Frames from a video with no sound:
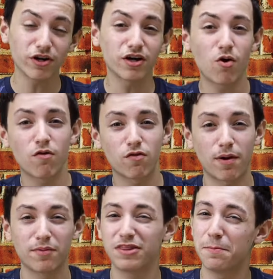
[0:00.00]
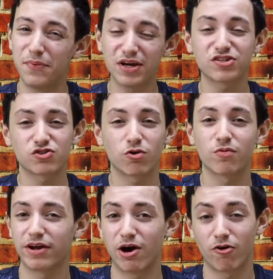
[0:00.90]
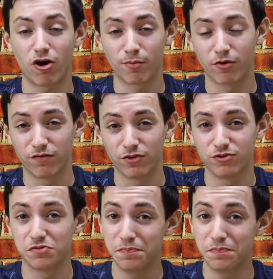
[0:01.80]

going to go over probably the biggest story right now in automotive news,